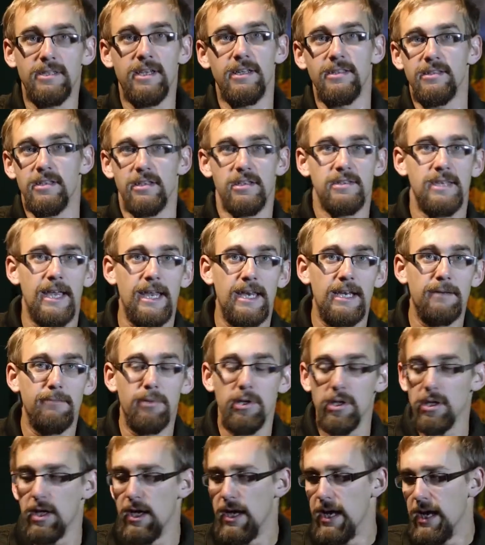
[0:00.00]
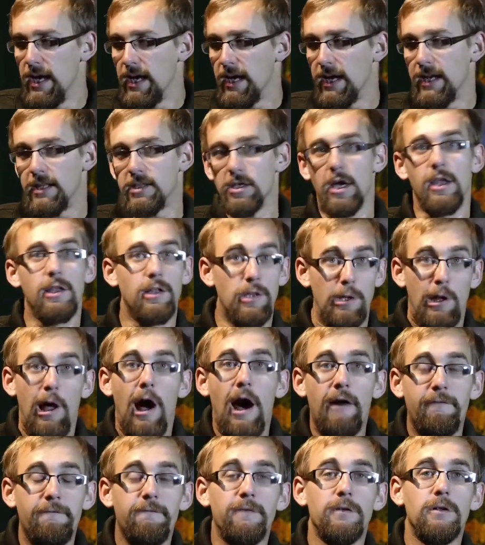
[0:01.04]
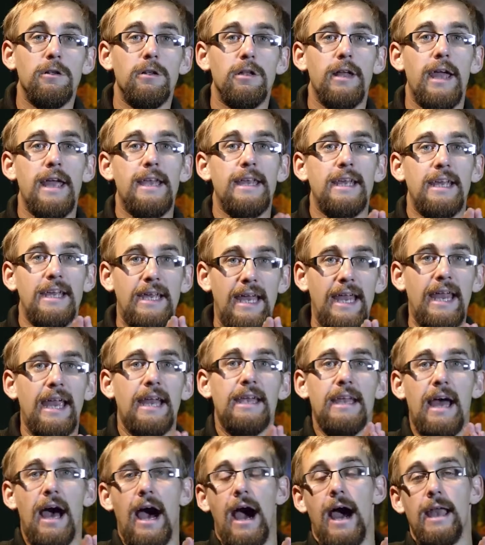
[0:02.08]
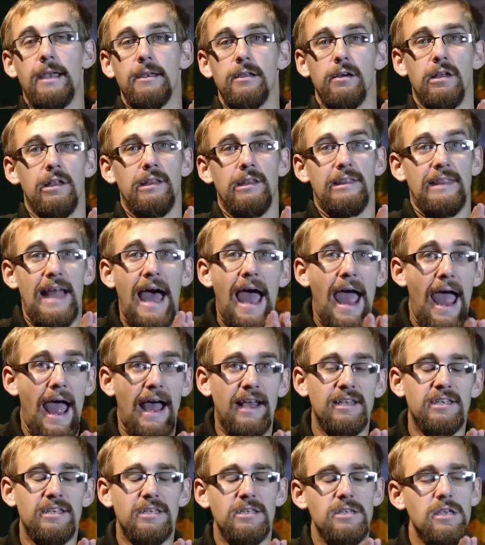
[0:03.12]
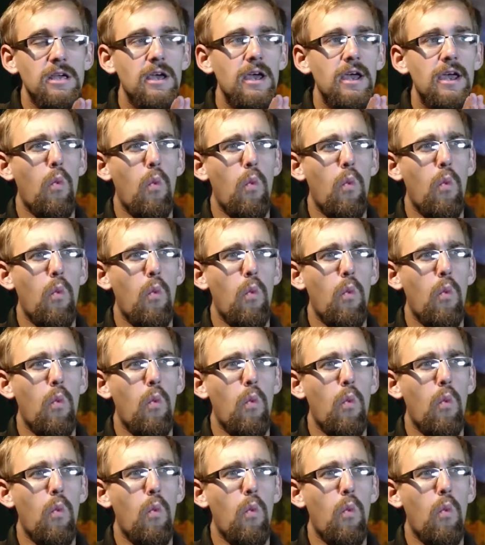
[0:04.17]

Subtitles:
It's unsustainable, it's unlawful, and it cannot last.